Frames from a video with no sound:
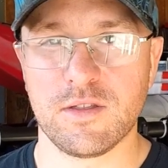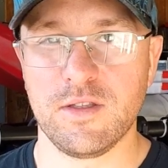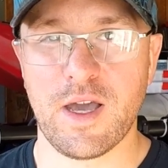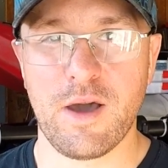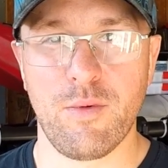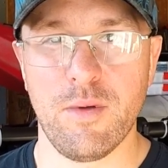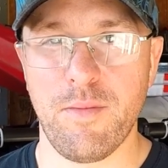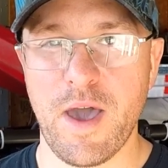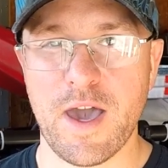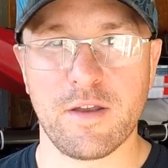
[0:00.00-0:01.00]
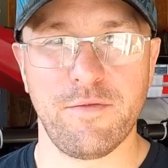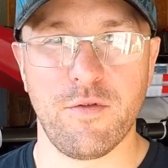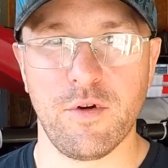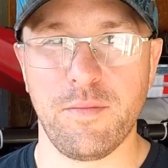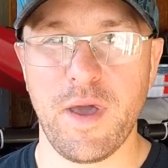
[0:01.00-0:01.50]
I went back and
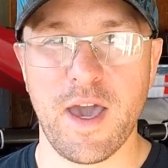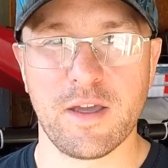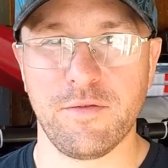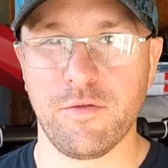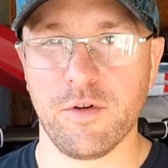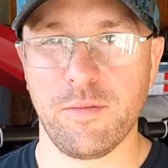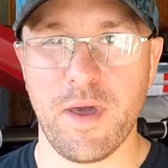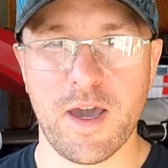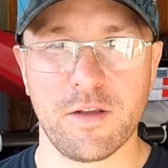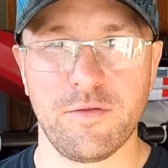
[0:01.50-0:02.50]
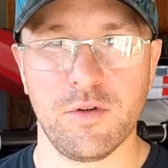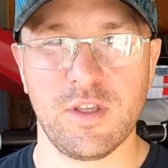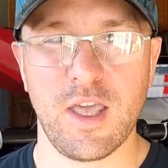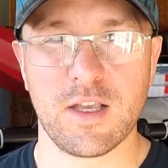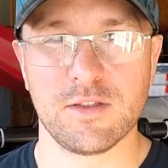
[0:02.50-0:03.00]
forth,
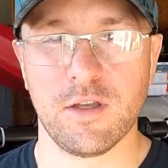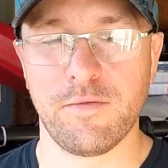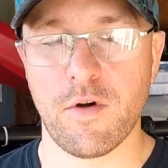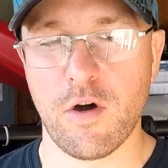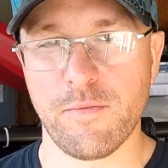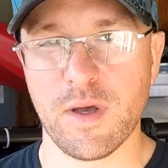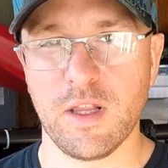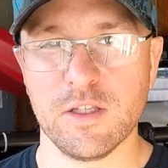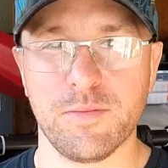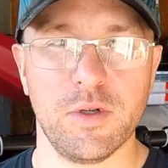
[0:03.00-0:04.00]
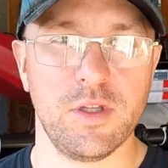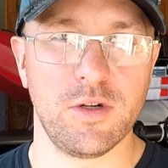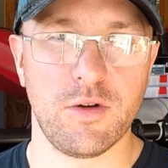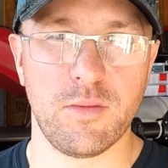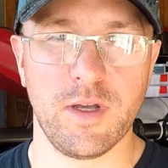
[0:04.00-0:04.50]
taking stuff off my list, putting it
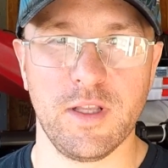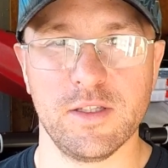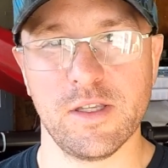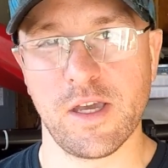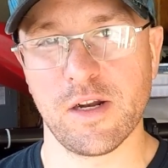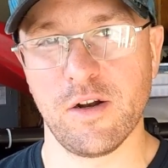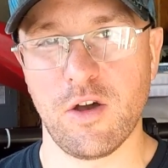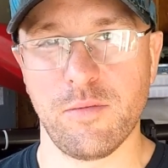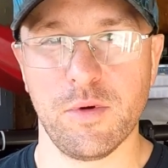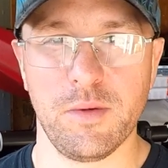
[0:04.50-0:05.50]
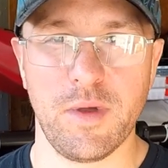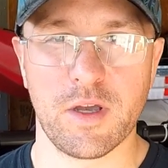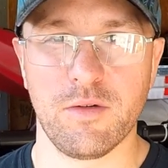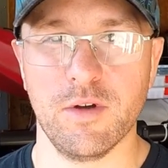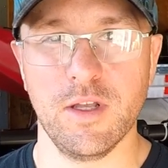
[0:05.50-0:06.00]
on my list, taking it off, putting it
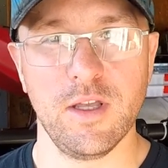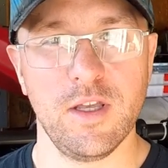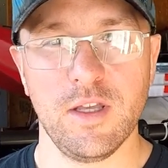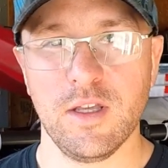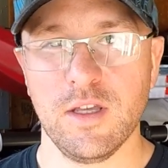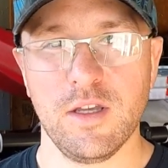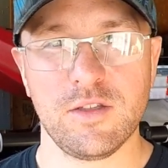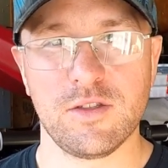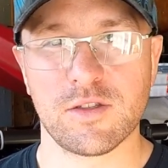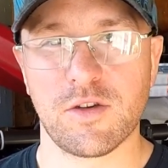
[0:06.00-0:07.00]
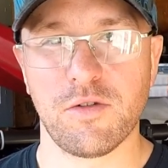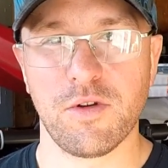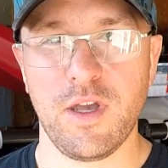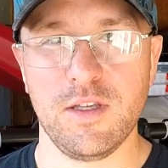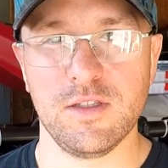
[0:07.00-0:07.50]
back on. It's just
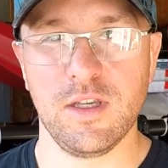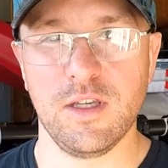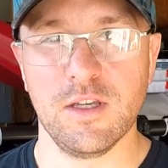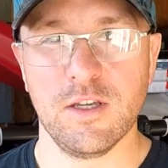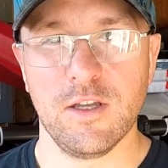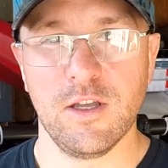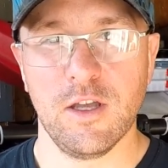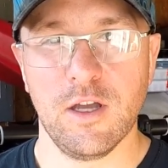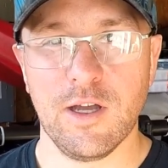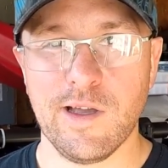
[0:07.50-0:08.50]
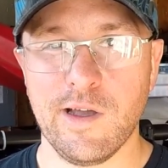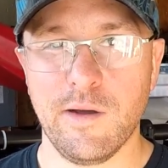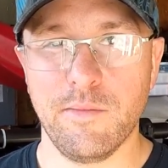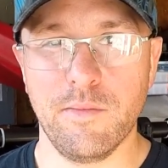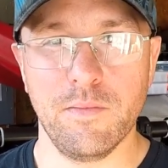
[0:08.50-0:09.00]
crazy
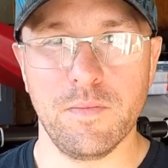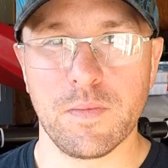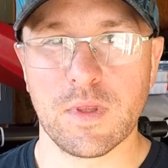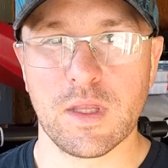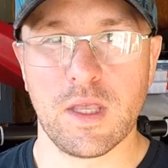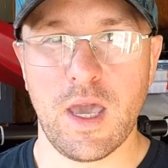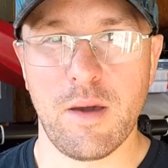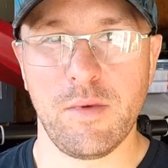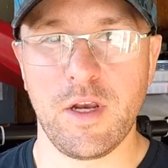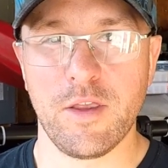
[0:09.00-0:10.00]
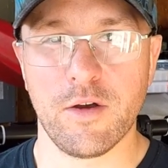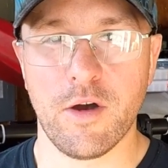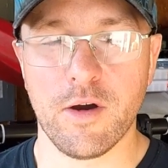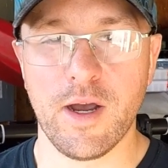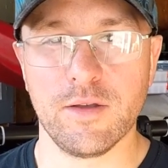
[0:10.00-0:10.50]
how many there
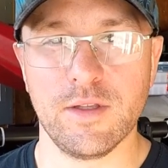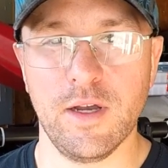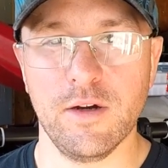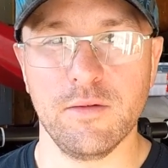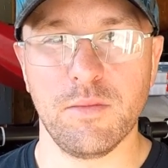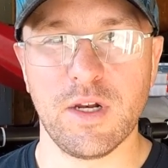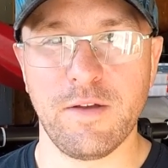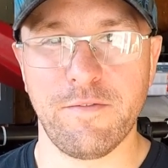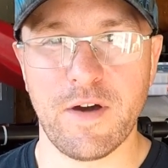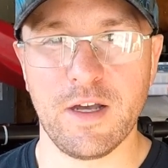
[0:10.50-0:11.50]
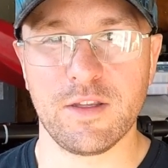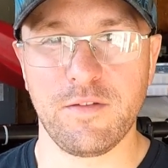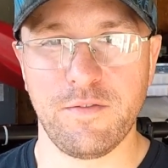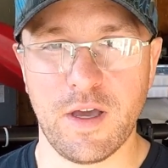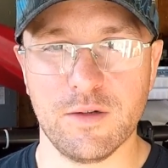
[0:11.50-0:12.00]
are out there. But I finally
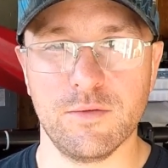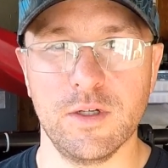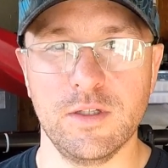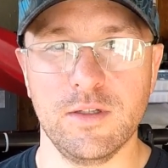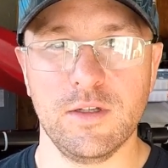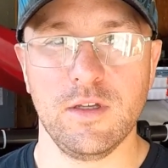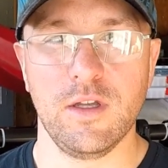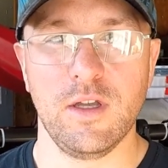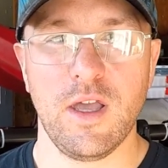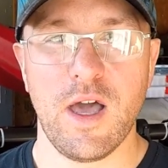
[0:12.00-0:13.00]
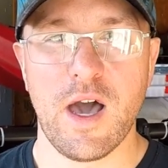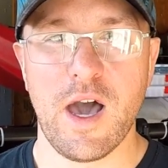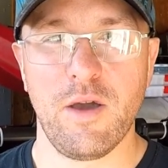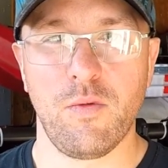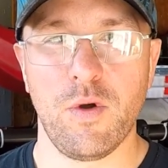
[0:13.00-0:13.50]
found one.
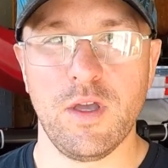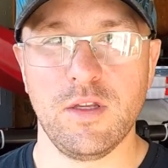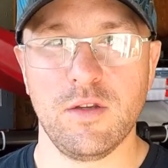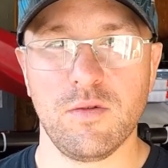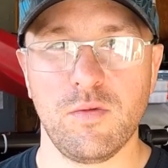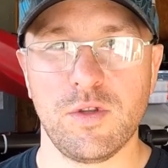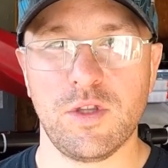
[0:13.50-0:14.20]
I went with